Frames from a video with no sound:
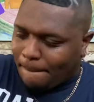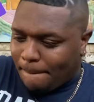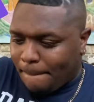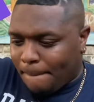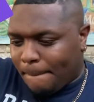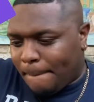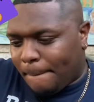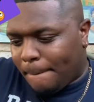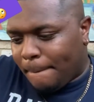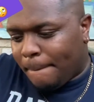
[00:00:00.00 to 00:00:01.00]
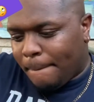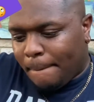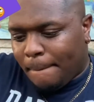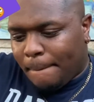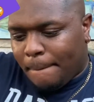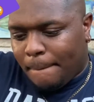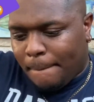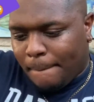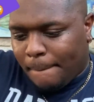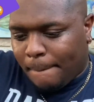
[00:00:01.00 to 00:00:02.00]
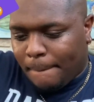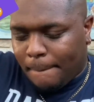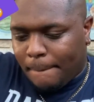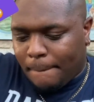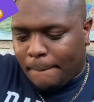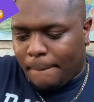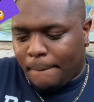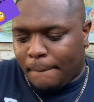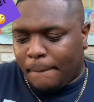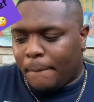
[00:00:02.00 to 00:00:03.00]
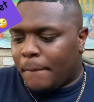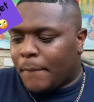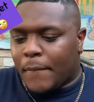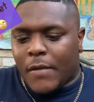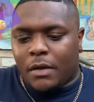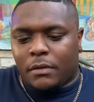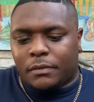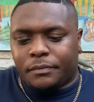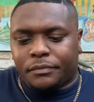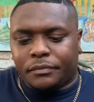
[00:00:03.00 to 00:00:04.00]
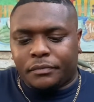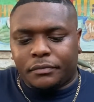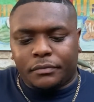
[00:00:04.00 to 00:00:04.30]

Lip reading: Nobody speaks.